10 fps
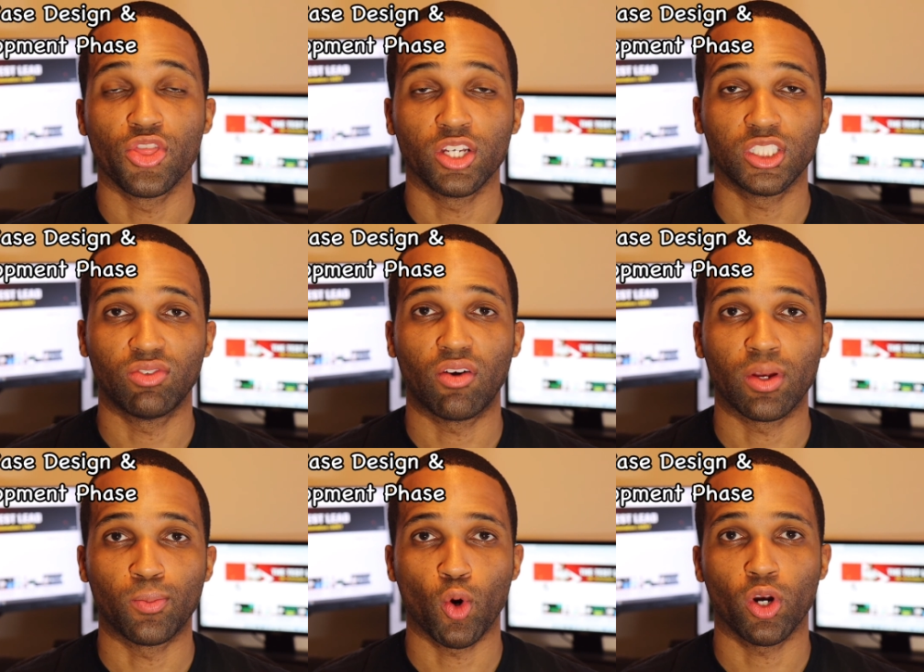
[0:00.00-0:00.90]
This is
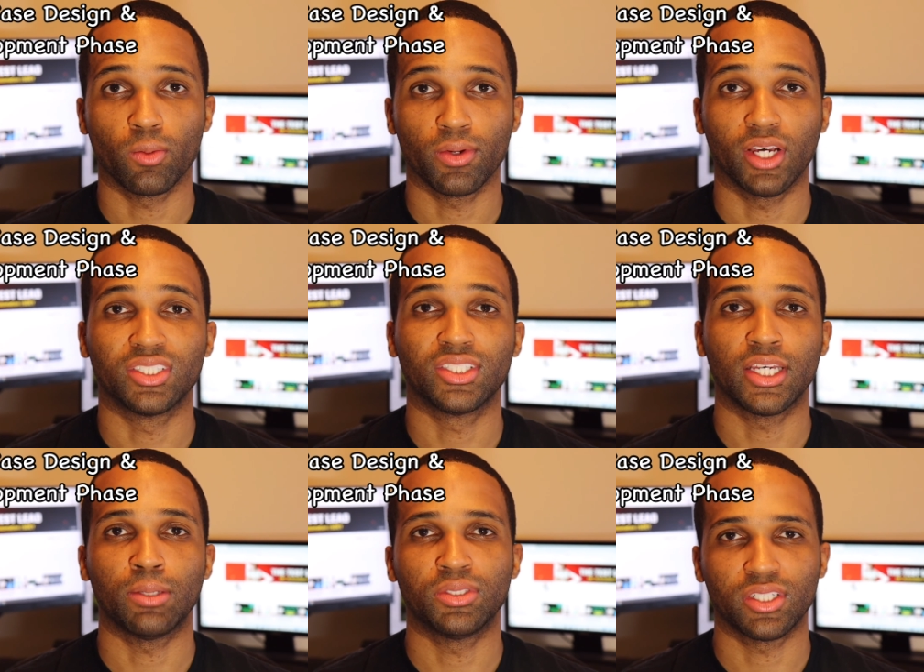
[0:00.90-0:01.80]
very important because
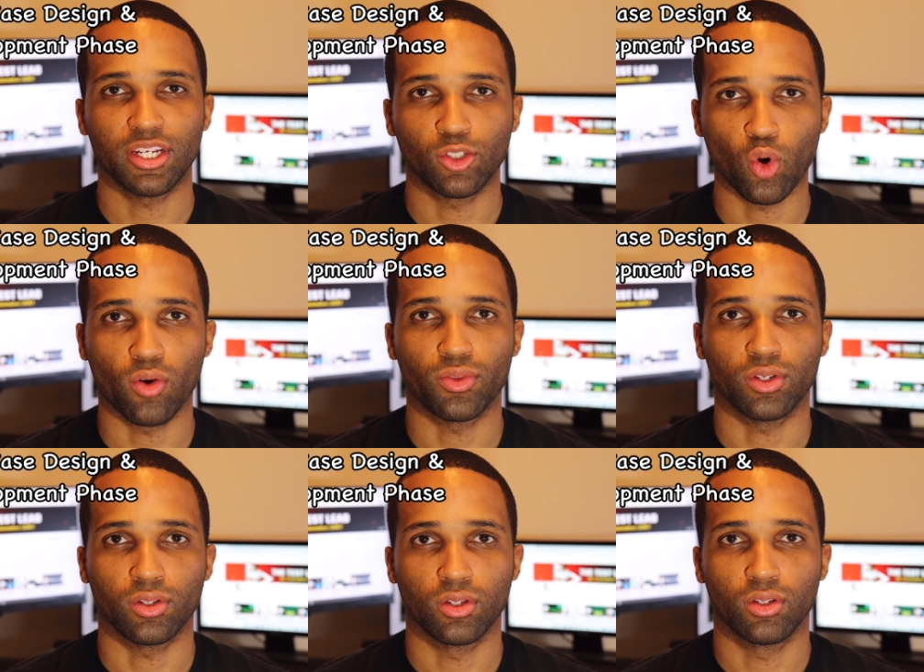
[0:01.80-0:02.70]
teams change
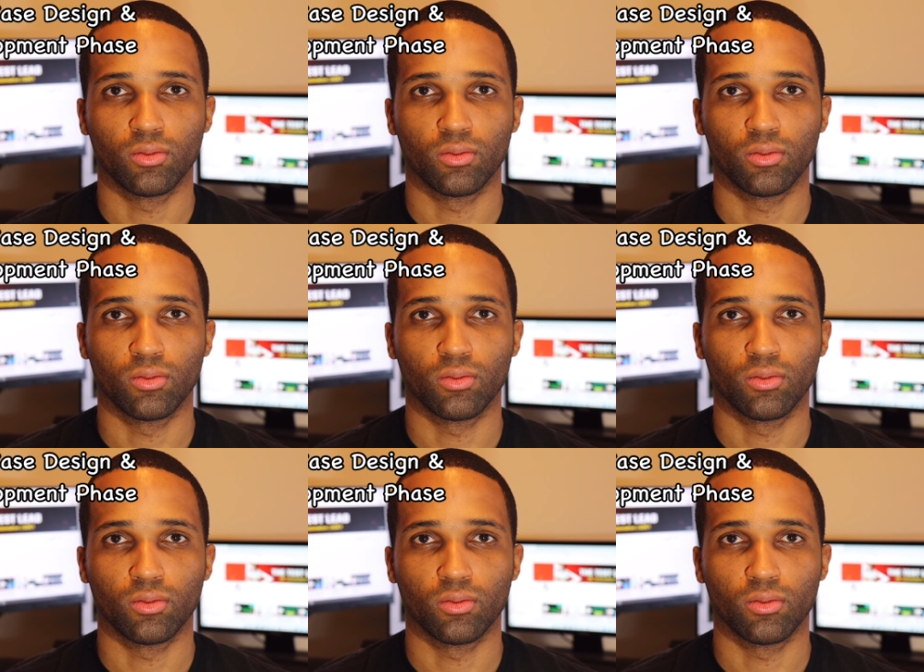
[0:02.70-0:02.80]
often.